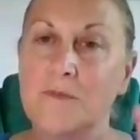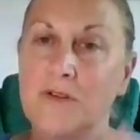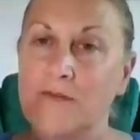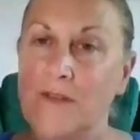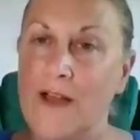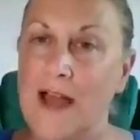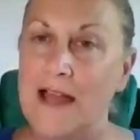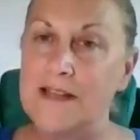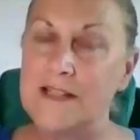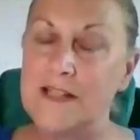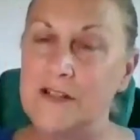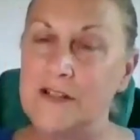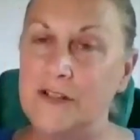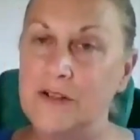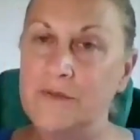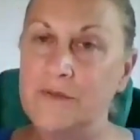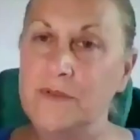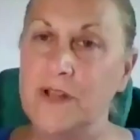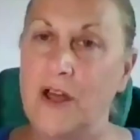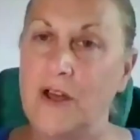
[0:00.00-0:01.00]
providing
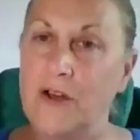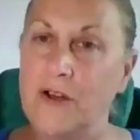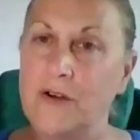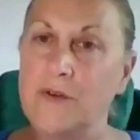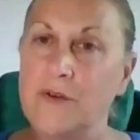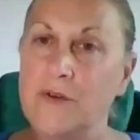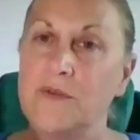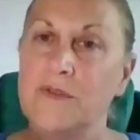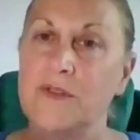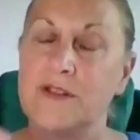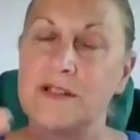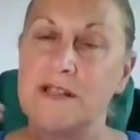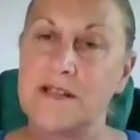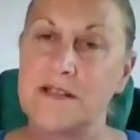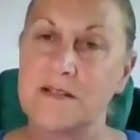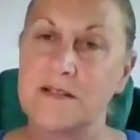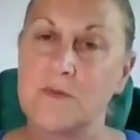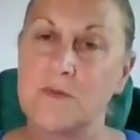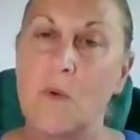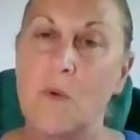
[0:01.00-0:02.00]
you know that
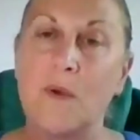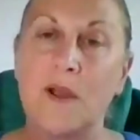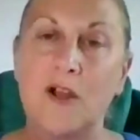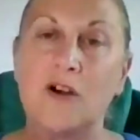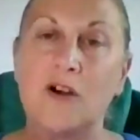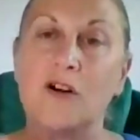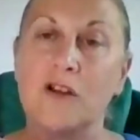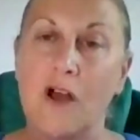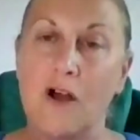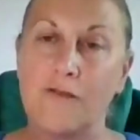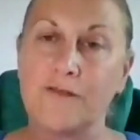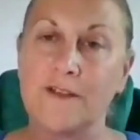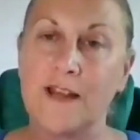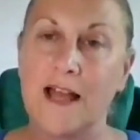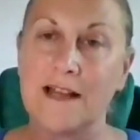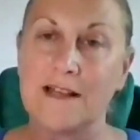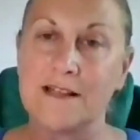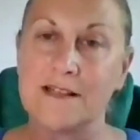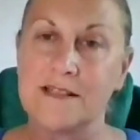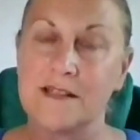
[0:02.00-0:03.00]
it's what we call off
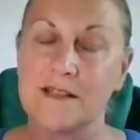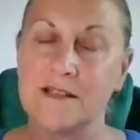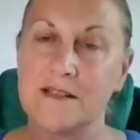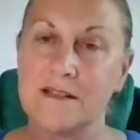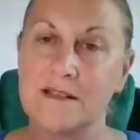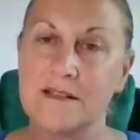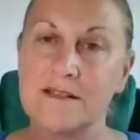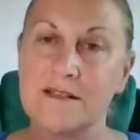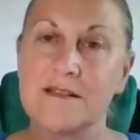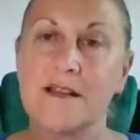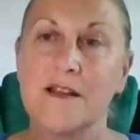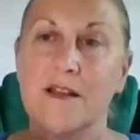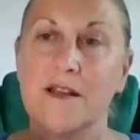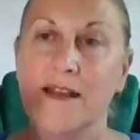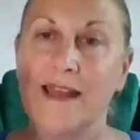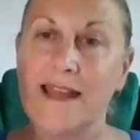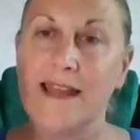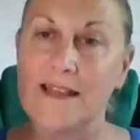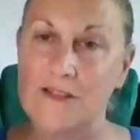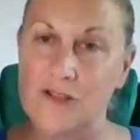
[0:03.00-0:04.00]
license,
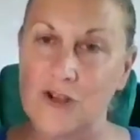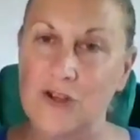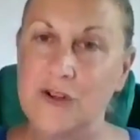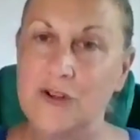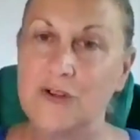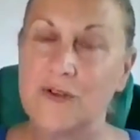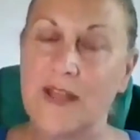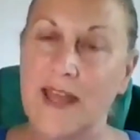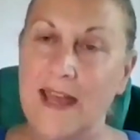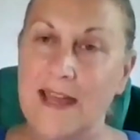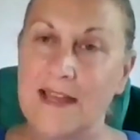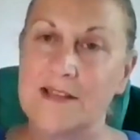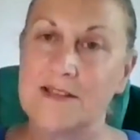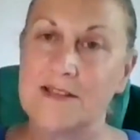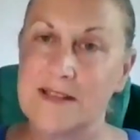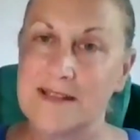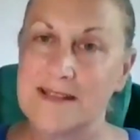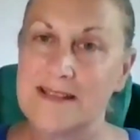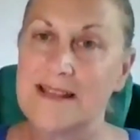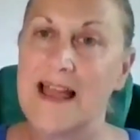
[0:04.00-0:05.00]
it's okay
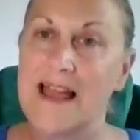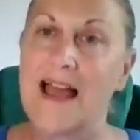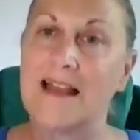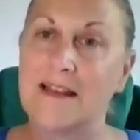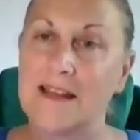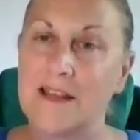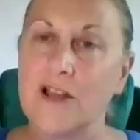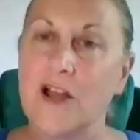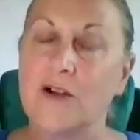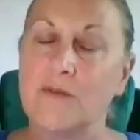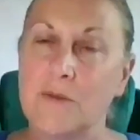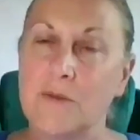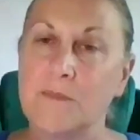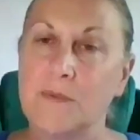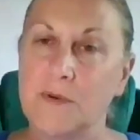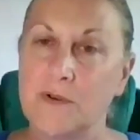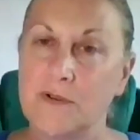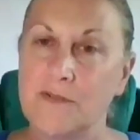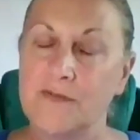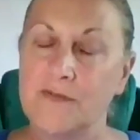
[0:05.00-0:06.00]
to slightly go
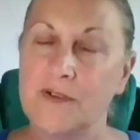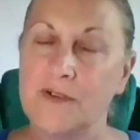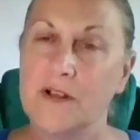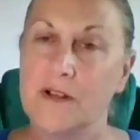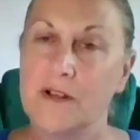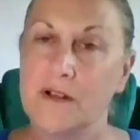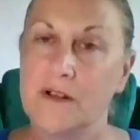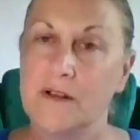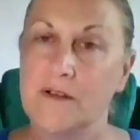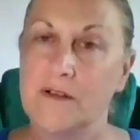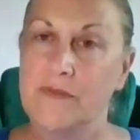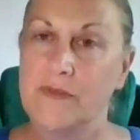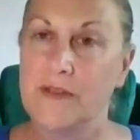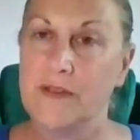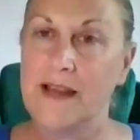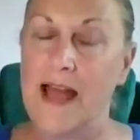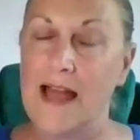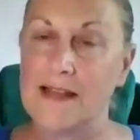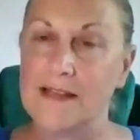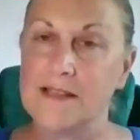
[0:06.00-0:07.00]
above
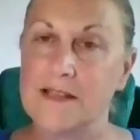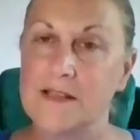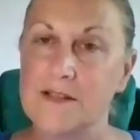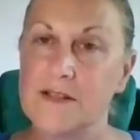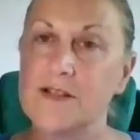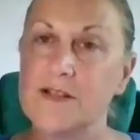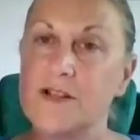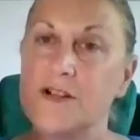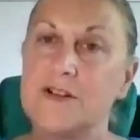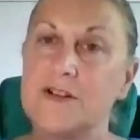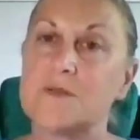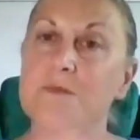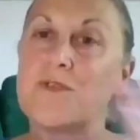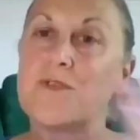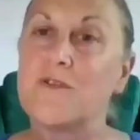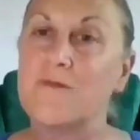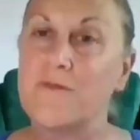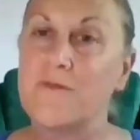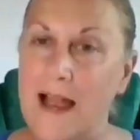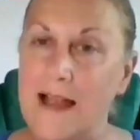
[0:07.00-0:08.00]
the licensed dose,
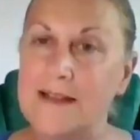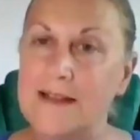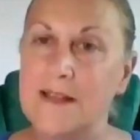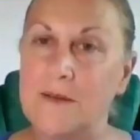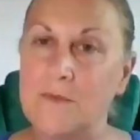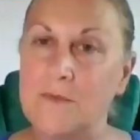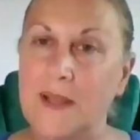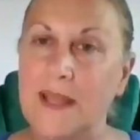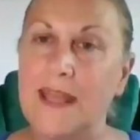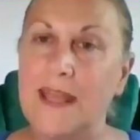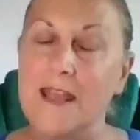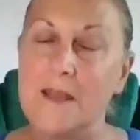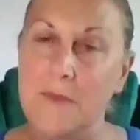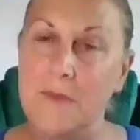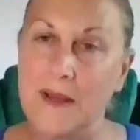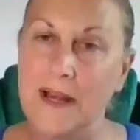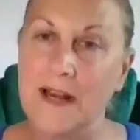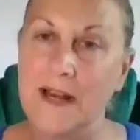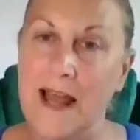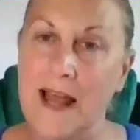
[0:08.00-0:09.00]
providing we're
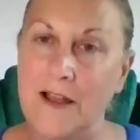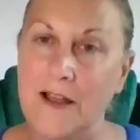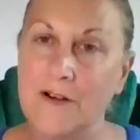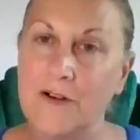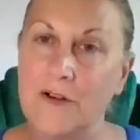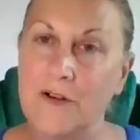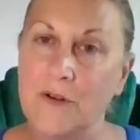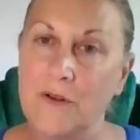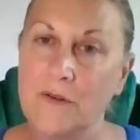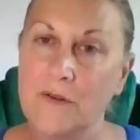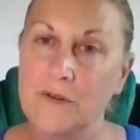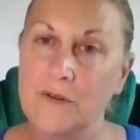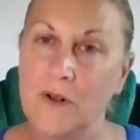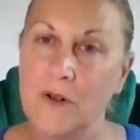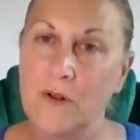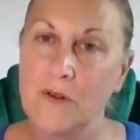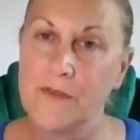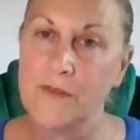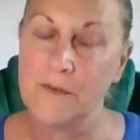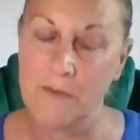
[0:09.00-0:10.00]
keeping an eye on
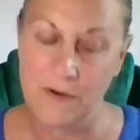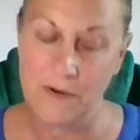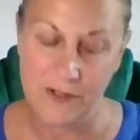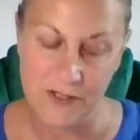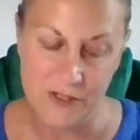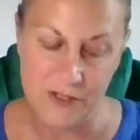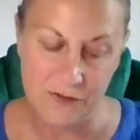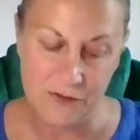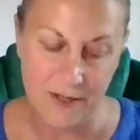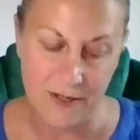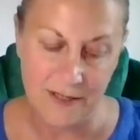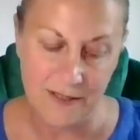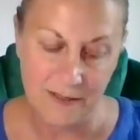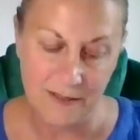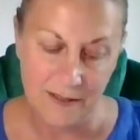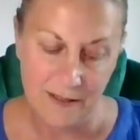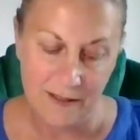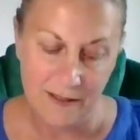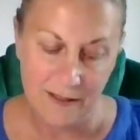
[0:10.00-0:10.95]
all the monitoring.